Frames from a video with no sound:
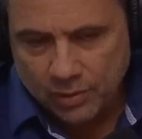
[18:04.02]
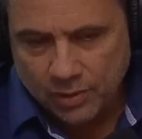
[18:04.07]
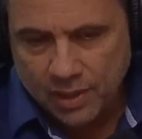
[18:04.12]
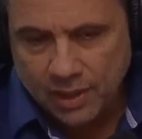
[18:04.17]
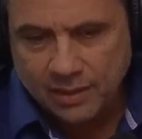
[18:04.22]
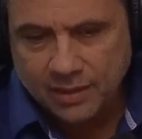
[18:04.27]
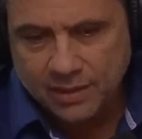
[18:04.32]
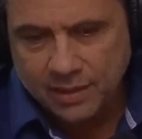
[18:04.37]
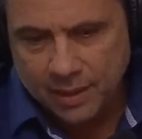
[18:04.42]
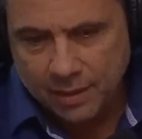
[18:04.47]

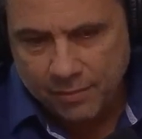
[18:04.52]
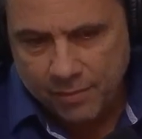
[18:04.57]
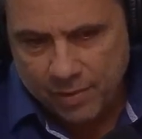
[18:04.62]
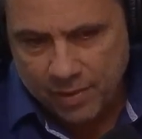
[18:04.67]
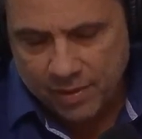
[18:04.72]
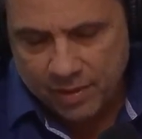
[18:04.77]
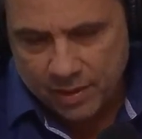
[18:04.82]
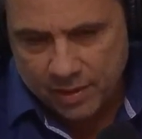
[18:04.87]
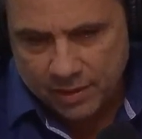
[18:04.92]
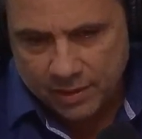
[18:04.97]
does
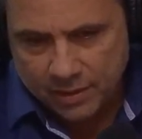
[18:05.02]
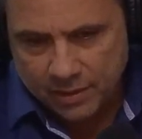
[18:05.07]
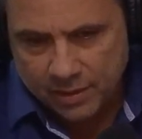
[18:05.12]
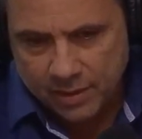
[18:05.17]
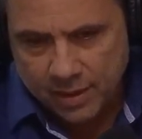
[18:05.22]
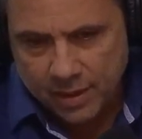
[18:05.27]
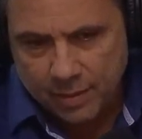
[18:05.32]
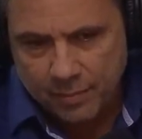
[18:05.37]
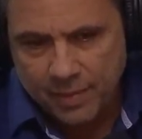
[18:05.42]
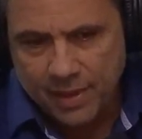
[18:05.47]
something to
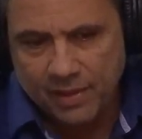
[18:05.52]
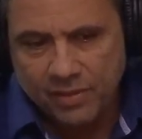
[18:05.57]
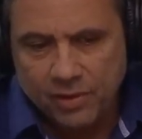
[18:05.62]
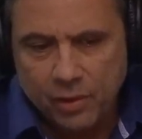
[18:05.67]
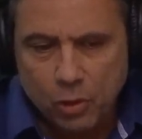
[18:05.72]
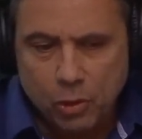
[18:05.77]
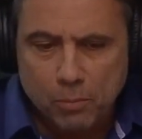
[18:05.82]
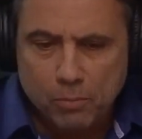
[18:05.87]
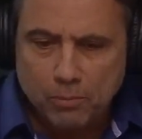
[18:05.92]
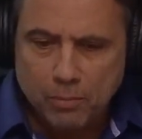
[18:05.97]
them, that
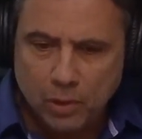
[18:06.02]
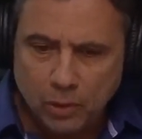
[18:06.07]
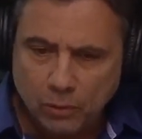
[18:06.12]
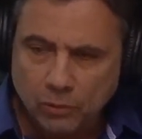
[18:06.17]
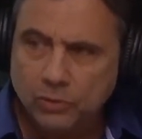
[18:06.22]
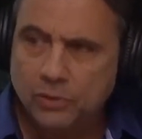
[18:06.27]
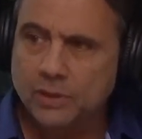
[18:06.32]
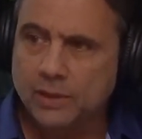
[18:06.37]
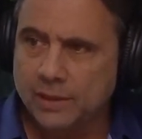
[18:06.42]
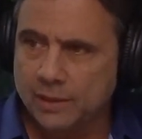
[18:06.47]
their
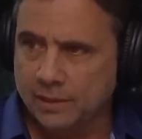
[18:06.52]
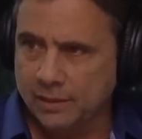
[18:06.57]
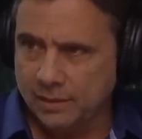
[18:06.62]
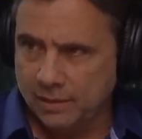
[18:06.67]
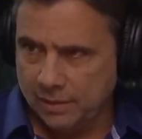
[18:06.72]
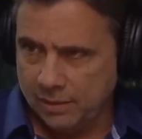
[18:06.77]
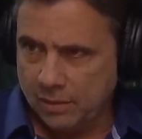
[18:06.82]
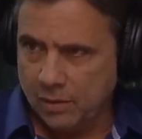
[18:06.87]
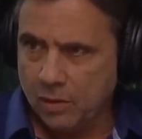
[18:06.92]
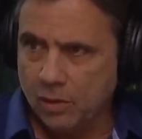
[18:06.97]

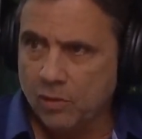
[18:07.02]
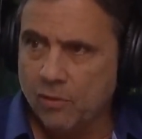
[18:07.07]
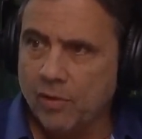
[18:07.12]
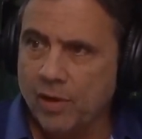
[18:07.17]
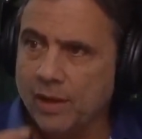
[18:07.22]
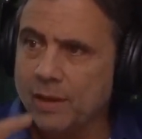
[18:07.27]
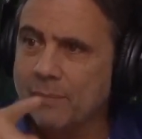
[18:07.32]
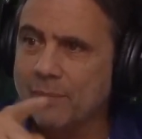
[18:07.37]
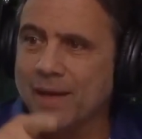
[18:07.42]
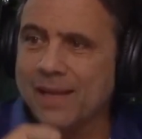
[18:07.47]
emotions are
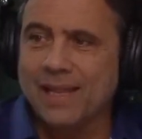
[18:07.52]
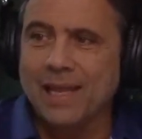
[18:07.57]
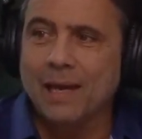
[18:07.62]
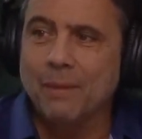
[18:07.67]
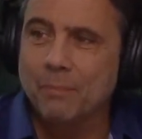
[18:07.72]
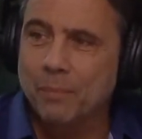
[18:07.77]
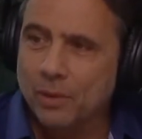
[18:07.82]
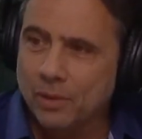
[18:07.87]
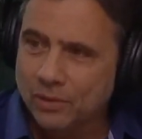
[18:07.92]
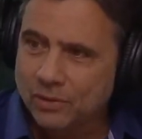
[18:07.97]
created by
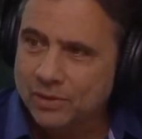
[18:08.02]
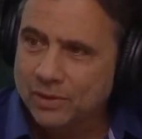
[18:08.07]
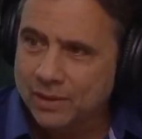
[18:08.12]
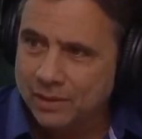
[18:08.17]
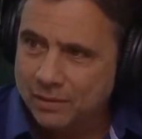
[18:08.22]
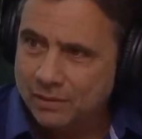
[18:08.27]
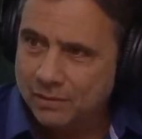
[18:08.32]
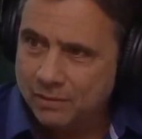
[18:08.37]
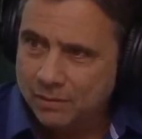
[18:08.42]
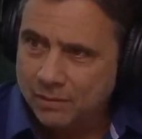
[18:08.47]
that person.
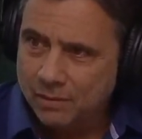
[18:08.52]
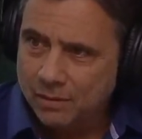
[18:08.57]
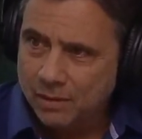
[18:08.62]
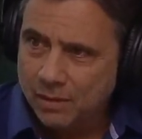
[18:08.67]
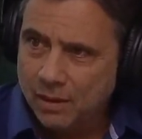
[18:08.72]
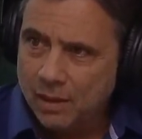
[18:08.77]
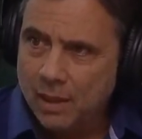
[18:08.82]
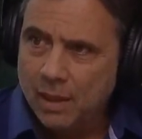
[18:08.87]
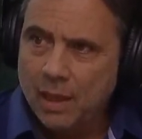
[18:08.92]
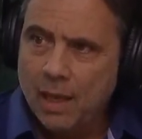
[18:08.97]

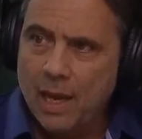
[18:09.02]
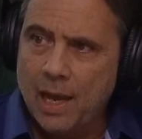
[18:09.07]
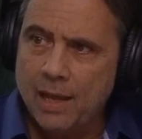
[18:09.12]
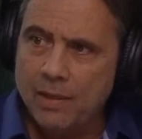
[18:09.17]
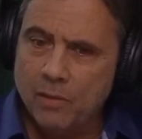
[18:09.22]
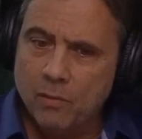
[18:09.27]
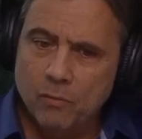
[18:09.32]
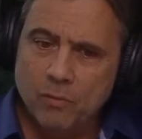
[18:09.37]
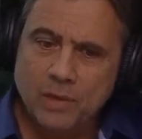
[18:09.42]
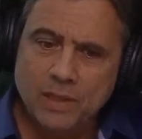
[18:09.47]

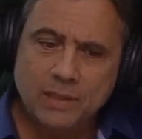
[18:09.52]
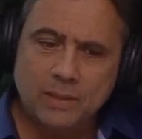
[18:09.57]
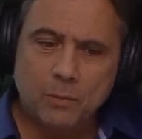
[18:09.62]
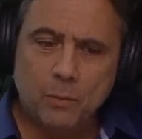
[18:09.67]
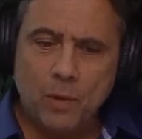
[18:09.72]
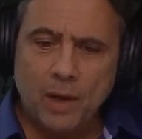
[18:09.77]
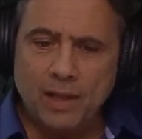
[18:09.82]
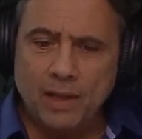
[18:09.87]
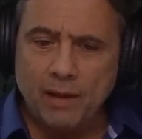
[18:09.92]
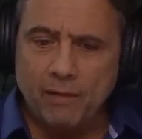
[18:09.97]
And the reason
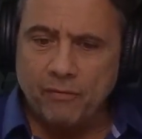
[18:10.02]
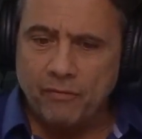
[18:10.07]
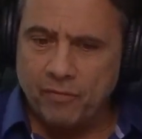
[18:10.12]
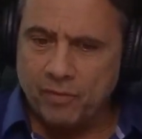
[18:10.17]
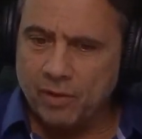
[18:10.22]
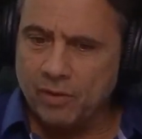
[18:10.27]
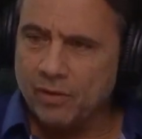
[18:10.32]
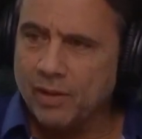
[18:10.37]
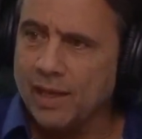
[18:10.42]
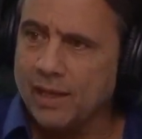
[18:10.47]
why they
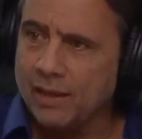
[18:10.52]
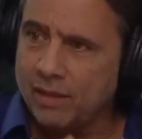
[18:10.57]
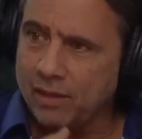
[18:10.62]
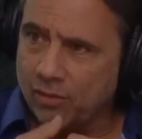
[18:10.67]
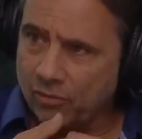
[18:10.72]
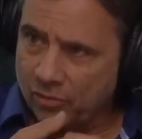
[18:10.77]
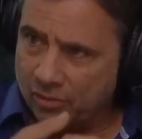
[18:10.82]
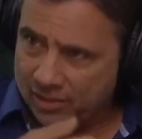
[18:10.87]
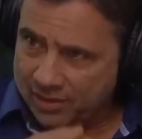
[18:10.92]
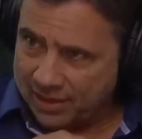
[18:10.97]
feel like
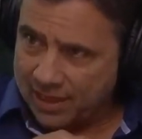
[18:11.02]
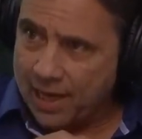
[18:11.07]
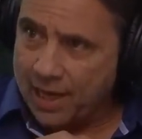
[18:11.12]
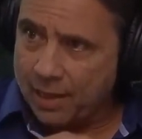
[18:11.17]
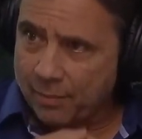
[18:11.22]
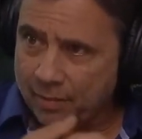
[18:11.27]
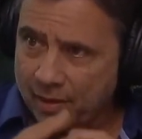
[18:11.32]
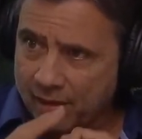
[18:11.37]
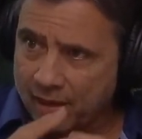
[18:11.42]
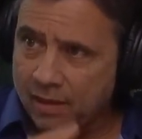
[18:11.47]
they're the
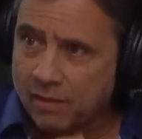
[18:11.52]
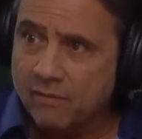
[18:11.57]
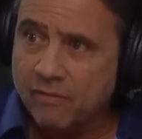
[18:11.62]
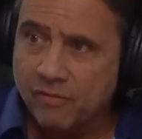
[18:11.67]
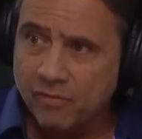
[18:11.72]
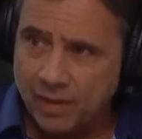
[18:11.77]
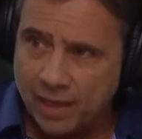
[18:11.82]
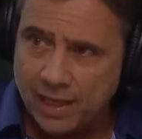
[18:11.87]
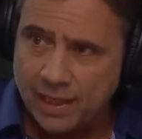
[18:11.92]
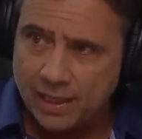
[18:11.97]
same, they're
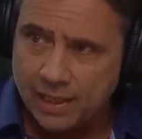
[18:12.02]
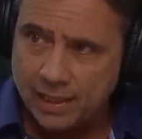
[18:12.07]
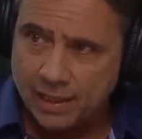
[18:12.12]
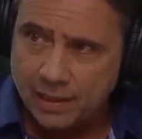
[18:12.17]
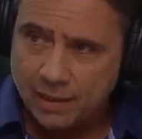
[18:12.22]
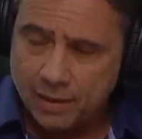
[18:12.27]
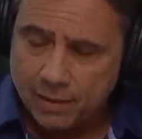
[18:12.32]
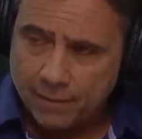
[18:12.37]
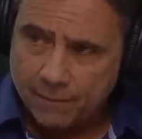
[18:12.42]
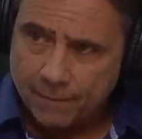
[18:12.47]
conflated,
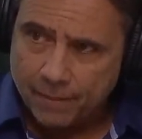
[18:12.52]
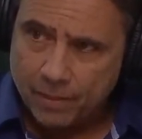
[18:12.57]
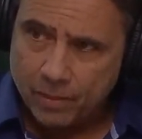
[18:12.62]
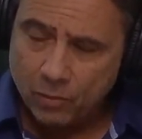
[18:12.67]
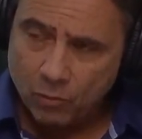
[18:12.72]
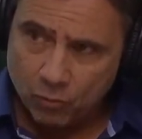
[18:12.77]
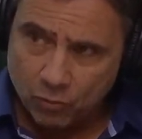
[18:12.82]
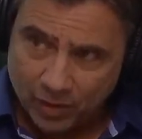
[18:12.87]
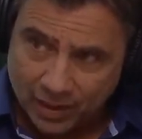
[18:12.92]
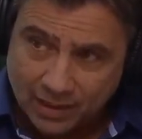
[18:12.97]

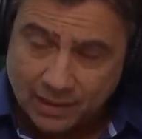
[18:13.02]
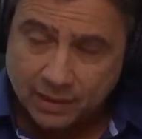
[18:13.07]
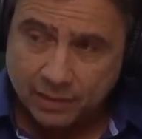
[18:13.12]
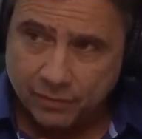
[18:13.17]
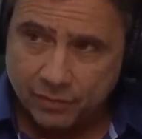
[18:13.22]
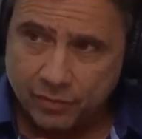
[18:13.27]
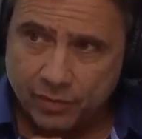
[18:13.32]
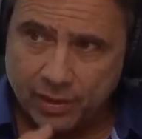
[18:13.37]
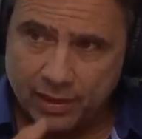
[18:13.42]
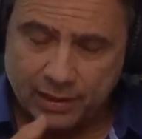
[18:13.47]
the reason
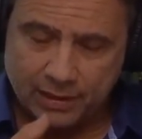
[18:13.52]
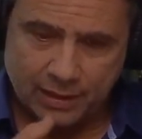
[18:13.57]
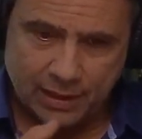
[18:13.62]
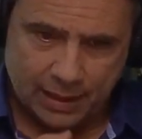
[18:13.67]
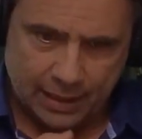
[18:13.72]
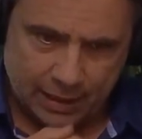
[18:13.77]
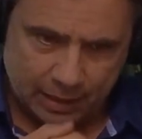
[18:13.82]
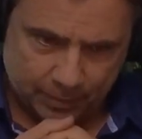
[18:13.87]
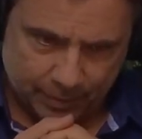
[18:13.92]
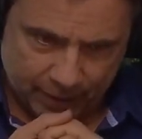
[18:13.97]
for this
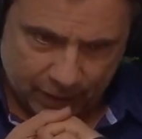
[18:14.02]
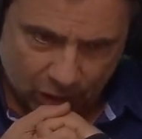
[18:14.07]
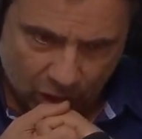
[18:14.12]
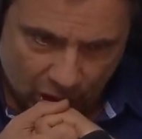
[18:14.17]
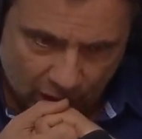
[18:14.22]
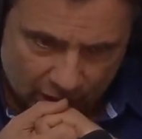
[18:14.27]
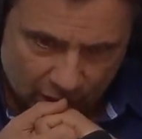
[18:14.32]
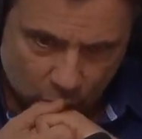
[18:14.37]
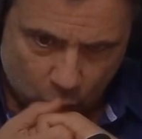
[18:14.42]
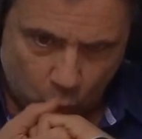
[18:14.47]
is
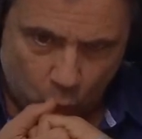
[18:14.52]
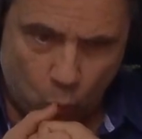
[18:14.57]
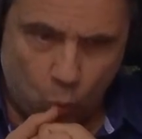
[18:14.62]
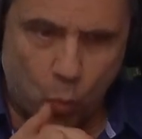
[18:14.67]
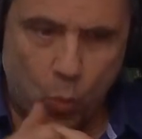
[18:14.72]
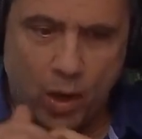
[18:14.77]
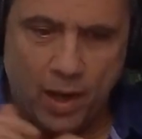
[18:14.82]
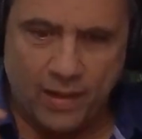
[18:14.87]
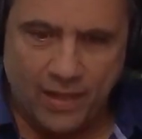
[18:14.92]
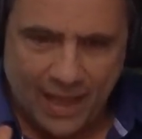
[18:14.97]
because
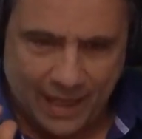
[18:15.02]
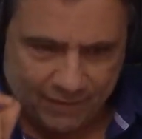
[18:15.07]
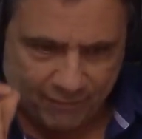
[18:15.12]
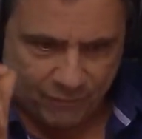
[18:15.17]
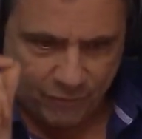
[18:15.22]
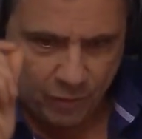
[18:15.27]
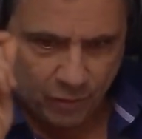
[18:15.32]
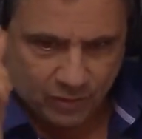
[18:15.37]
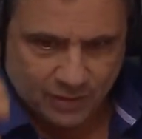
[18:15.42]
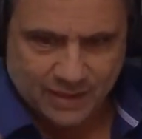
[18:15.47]
when that
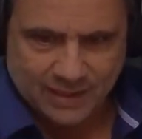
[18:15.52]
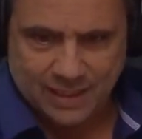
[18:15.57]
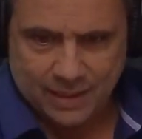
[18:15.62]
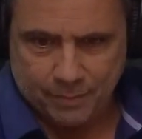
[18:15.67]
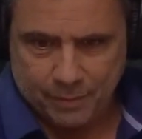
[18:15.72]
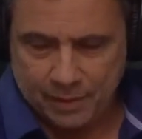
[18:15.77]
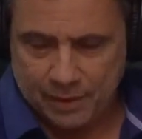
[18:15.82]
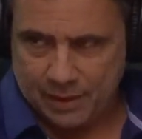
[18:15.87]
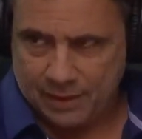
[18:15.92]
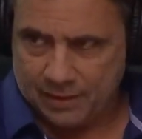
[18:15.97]
first
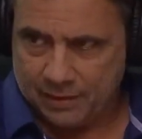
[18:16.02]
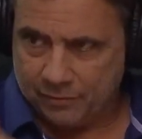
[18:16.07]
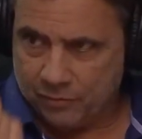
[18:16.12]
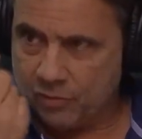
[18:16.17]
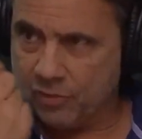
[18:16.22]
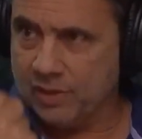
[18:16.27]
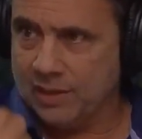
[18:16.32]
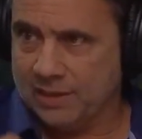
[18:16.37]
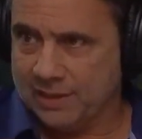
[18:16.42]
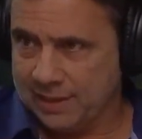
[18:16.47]
stimulus of
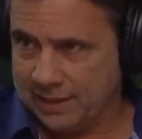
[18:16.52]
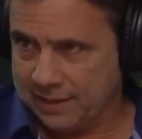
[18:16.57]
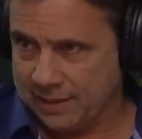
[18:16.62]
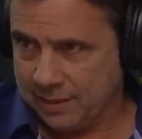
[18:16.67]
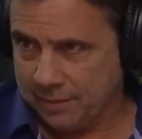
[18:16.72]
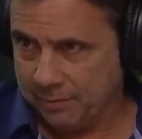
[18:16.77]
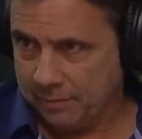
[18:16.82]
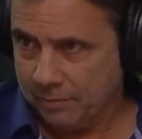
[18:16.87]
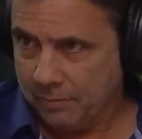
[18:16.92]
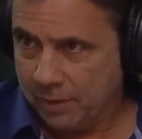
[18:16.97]

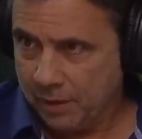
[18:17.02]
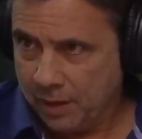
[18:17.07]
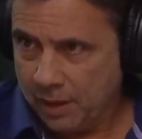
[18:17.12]
criticism,